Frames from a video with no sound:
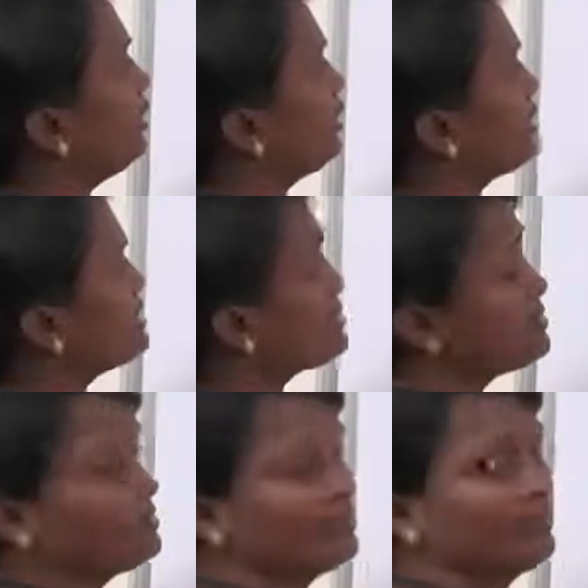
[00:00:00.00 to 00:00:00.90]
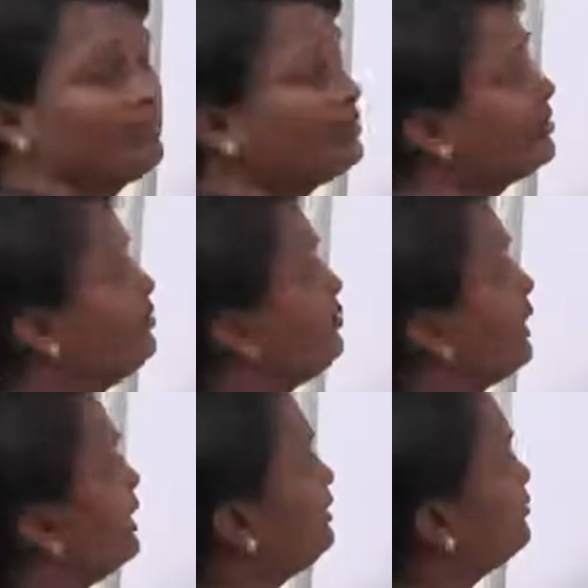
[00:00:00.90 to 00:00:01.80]
You can consider some
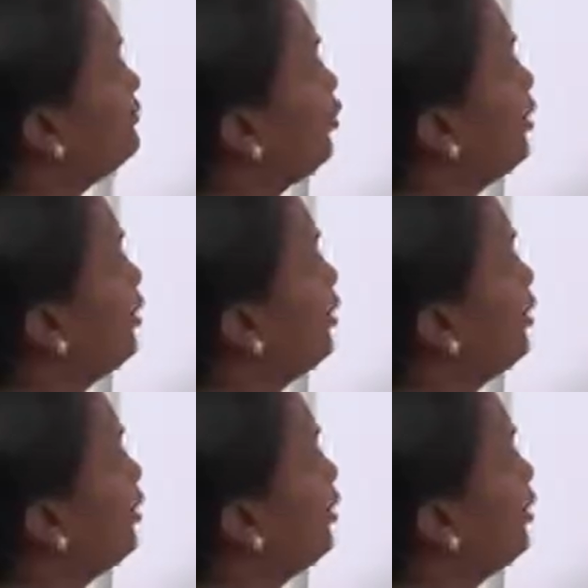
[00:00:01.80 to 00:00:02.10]
pile of